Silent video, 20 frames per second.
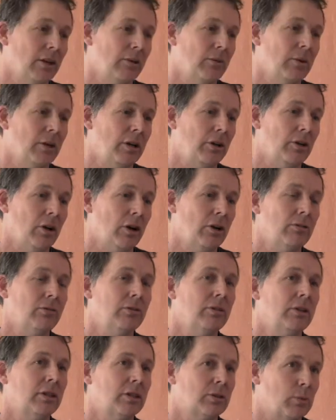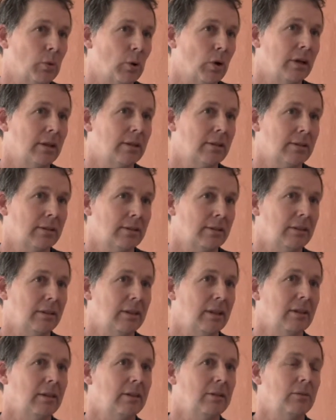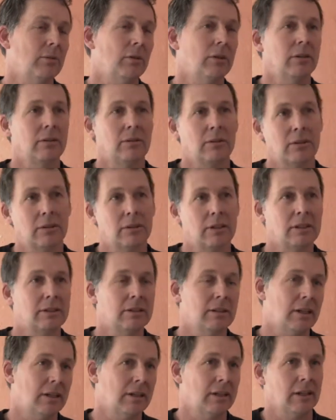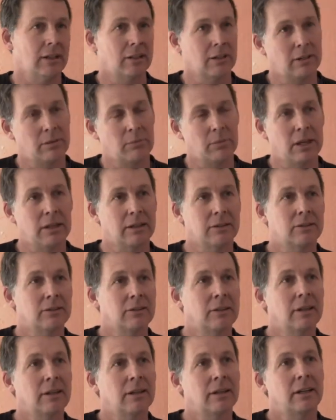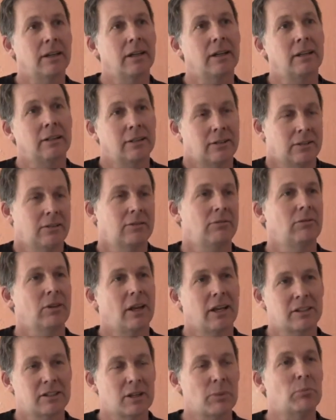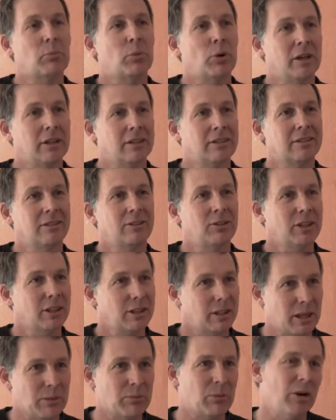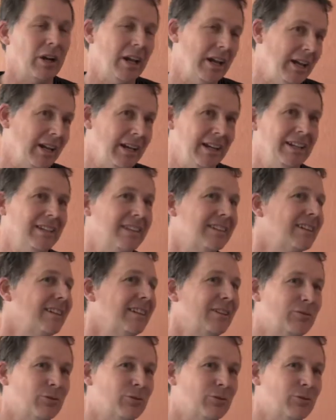When you over-exploit, then there's an unhealthy balance. And at some point you can keep on adding until it